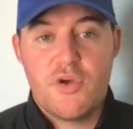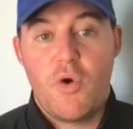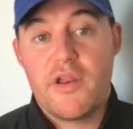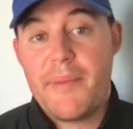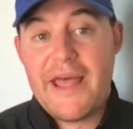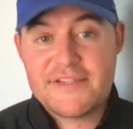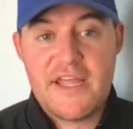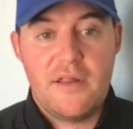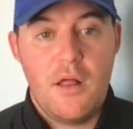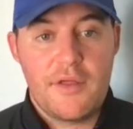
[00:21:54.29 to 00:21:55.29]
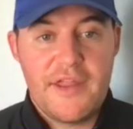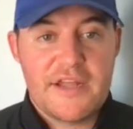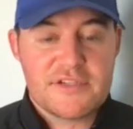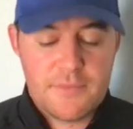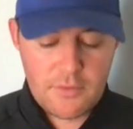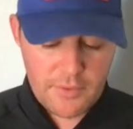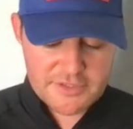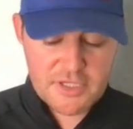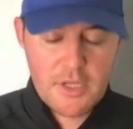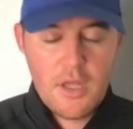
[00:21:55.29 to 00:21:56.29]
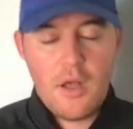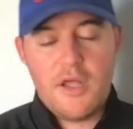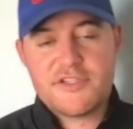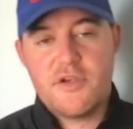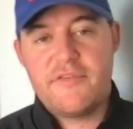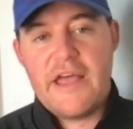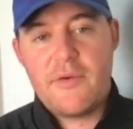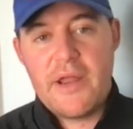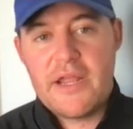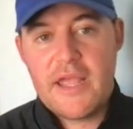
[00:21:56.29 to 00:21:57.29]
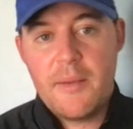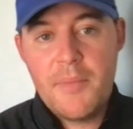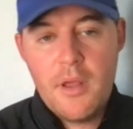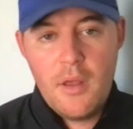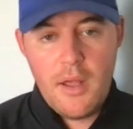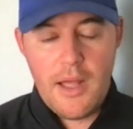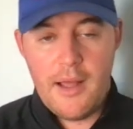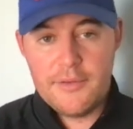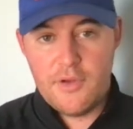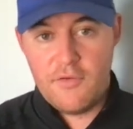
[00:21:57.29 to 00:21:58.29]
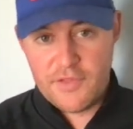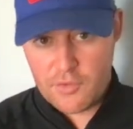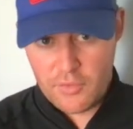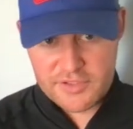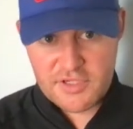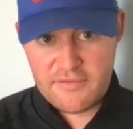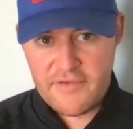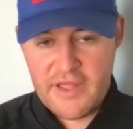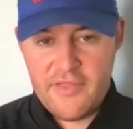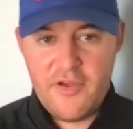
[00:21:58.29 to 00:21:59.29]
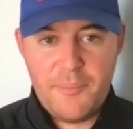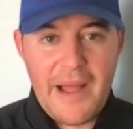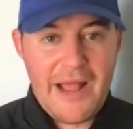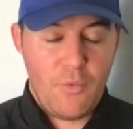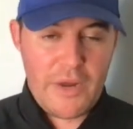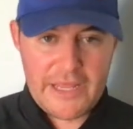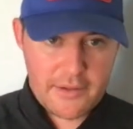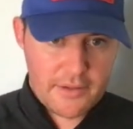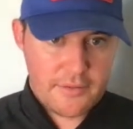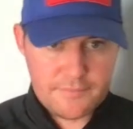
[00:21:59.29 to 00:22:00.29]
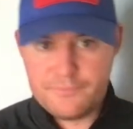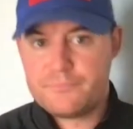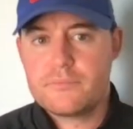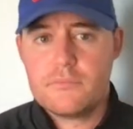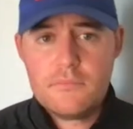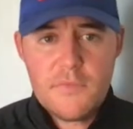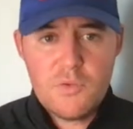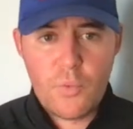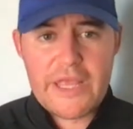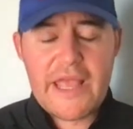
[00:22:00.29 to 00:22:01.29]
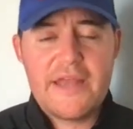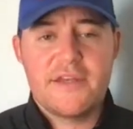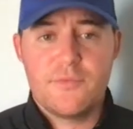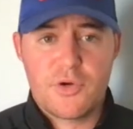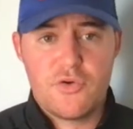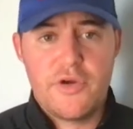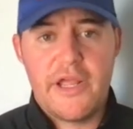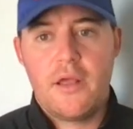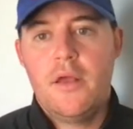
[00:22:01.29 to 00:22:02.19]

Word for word: So wanted to pass that along, that SMU was also evaluating him over the course of their bye weekend in recruiting.